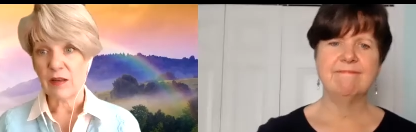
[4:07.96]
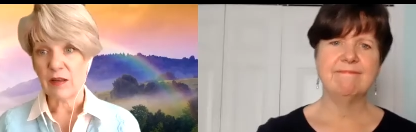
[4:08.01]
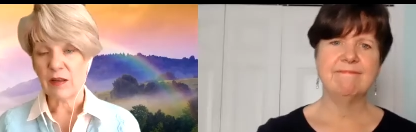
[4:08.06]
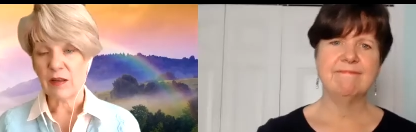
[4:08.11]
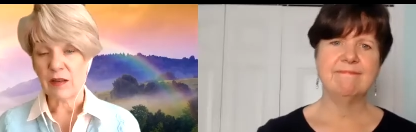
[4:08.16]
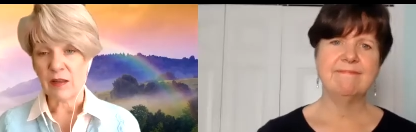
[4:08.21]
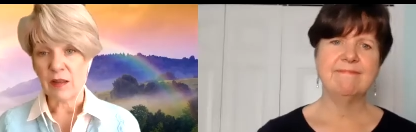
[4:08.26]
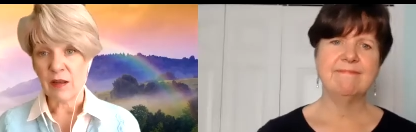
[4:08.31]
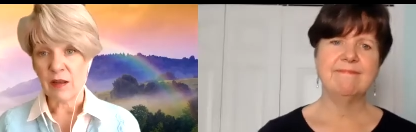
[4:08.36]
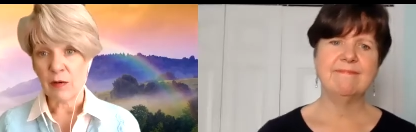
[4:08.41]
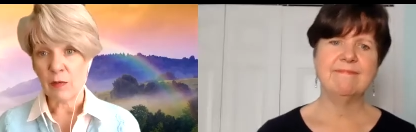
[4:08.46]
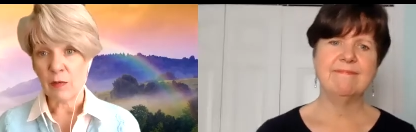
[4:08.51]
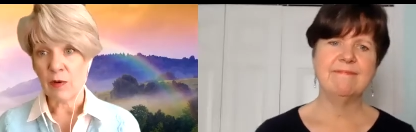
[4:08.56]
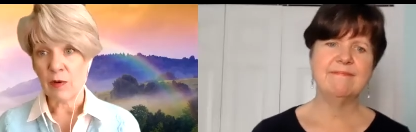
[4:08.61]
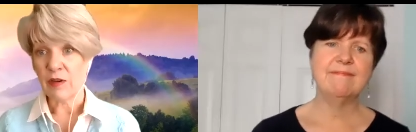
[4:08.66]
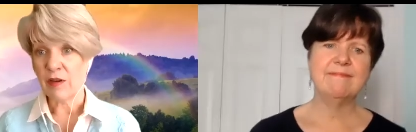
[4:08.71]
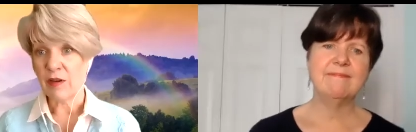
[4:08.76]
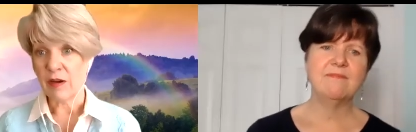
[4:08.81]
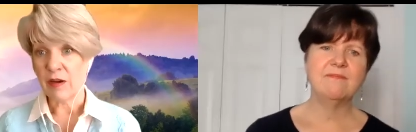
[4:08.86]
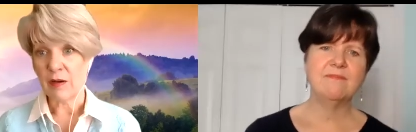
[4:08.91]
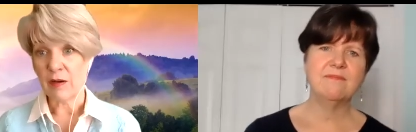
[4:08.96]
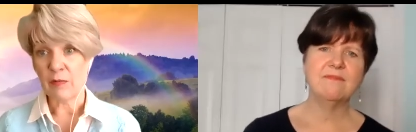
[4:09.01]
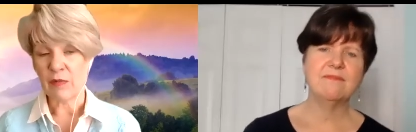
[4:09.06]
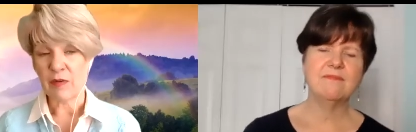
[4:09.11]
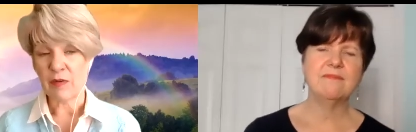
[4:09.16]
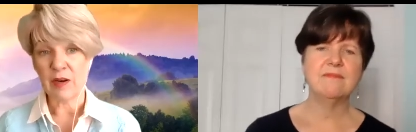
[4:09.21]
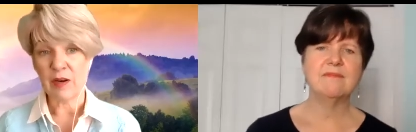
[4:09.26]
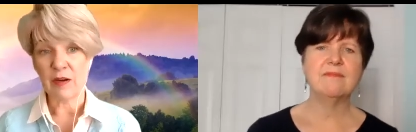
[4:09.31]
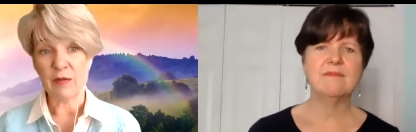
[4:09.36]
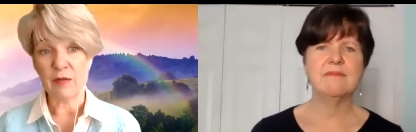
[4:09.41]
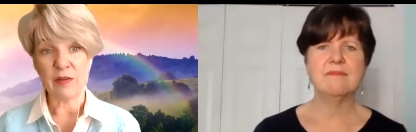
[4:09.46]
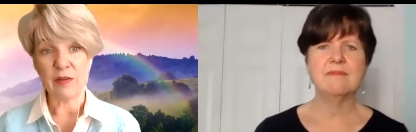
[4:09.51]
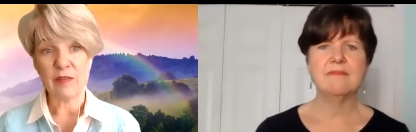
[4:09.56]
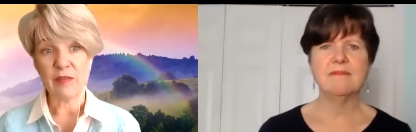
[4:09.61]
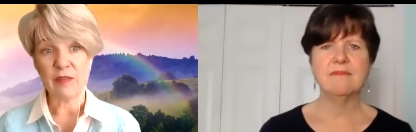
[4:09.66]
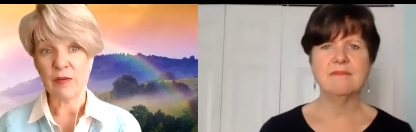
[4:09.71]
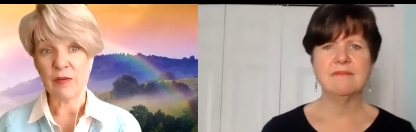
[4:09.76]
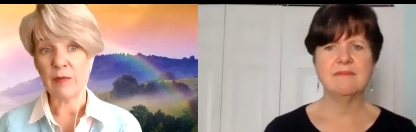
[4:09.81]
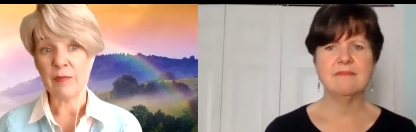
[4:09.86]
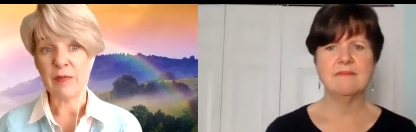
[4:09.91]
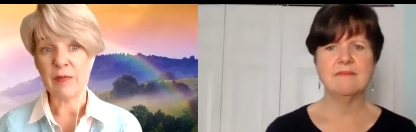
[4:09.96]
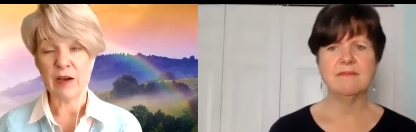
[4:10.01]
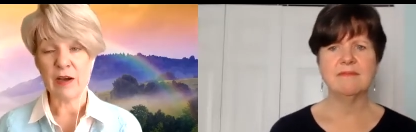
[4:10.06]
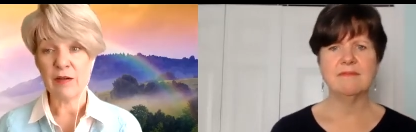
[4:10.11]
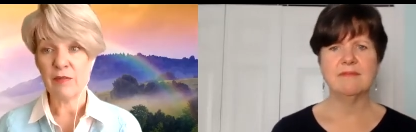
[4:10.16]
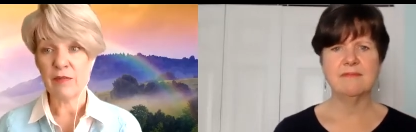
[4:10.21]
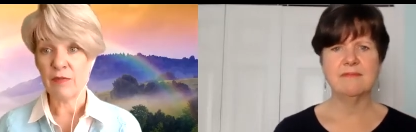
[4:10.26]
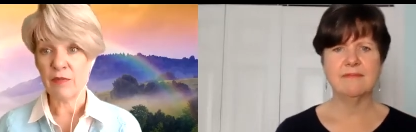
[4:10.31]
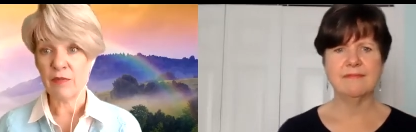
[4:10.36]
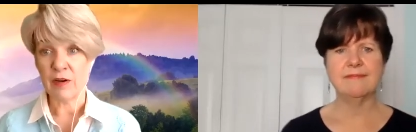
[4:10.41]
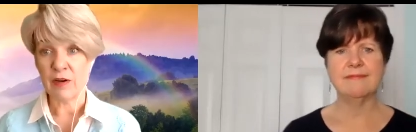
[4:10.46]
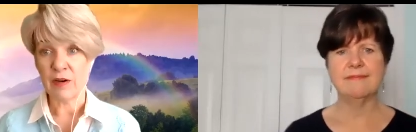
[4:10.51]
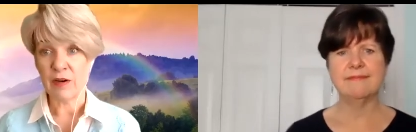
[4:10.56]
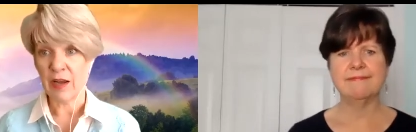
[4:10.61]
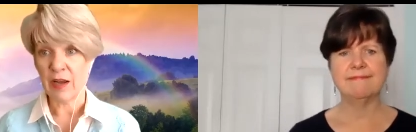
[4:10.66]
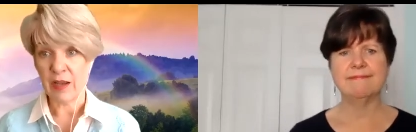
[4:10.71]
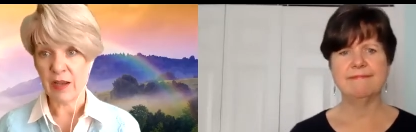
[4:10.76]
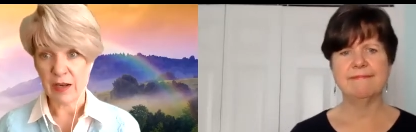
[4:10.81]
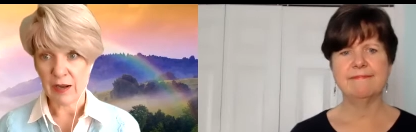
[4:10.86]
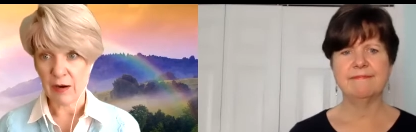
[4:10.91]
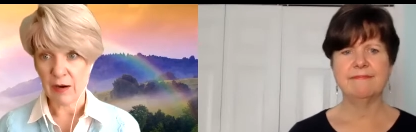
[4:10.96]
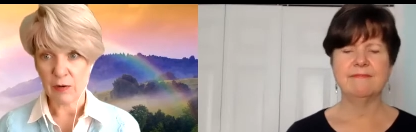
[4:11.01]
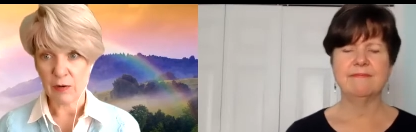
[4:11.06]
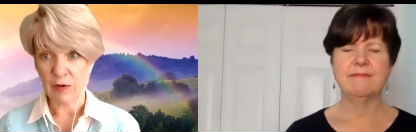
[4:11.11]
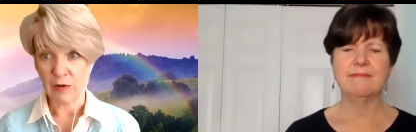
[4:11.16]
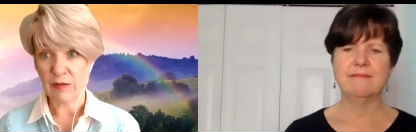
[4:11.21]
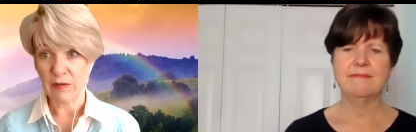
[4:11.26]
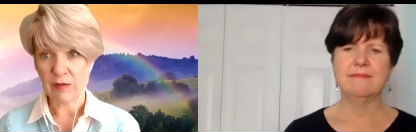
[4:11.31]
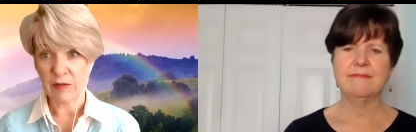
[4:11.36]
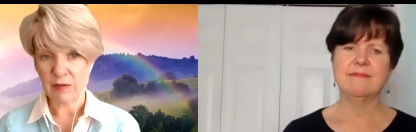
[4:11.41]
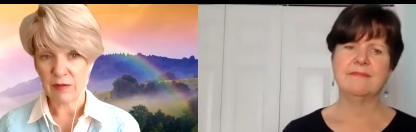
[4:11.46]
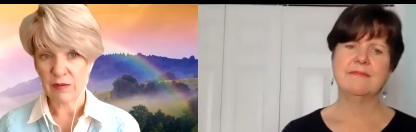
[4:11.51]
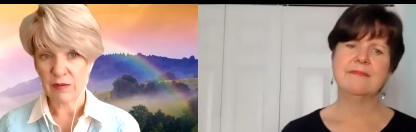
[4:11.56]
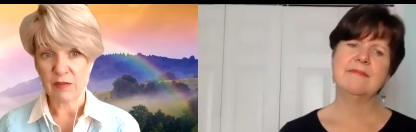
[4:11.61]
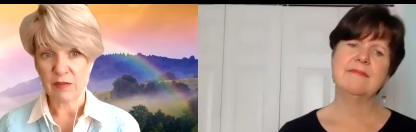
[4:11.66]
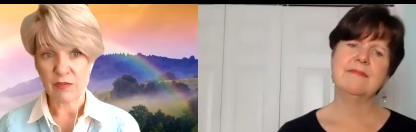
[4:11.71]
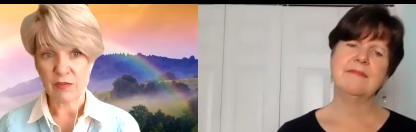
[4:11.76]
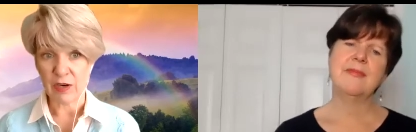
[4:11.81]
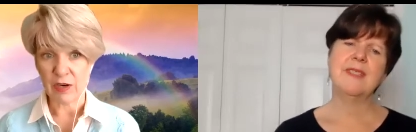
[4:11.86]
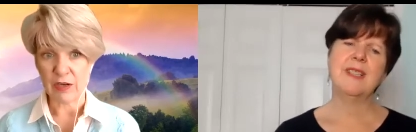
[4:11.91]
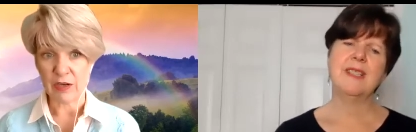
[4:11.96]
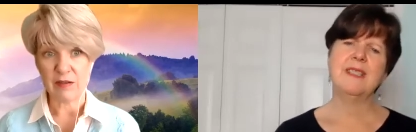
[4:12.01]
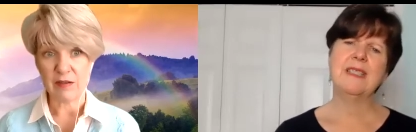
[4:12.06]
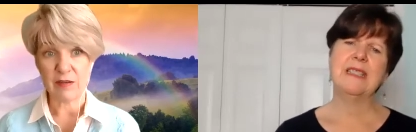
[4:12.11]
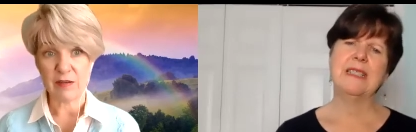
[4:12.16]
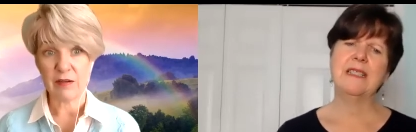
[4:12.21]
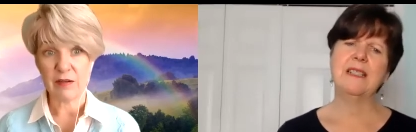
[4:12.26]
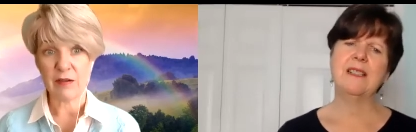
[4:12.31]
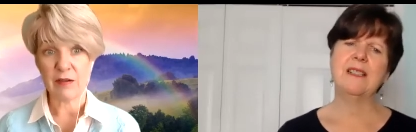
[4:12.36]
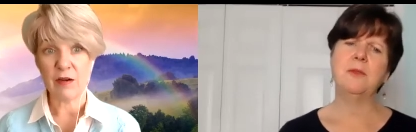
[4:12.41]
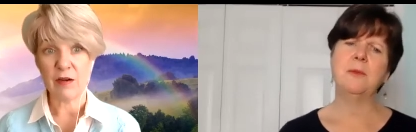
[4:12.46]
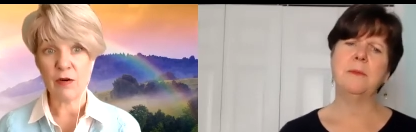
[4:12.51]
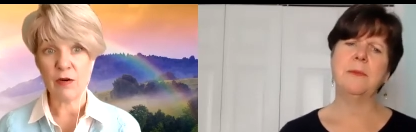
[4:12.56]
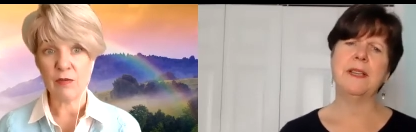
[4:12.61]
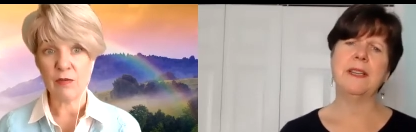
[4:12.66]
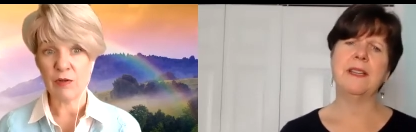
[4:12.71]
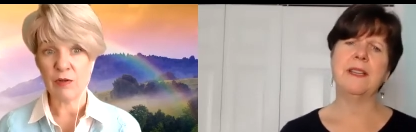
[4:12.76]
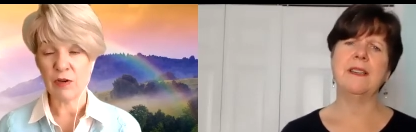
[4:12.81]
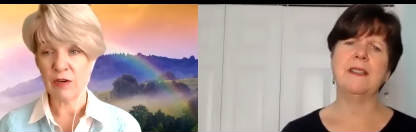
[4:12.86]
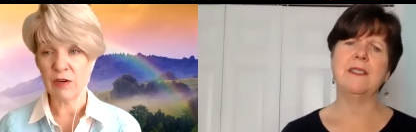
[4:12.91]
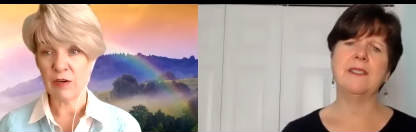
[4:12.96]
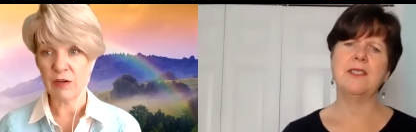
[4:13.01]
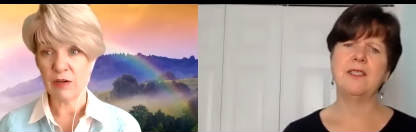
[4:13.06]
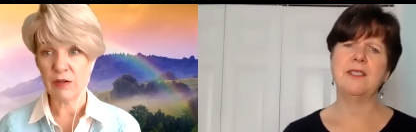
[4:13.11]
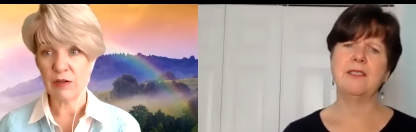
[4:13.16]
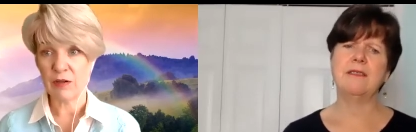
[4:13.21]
Speaker 1: there were times when I was screamed at for eight hours straight
Speaker 2: oh. over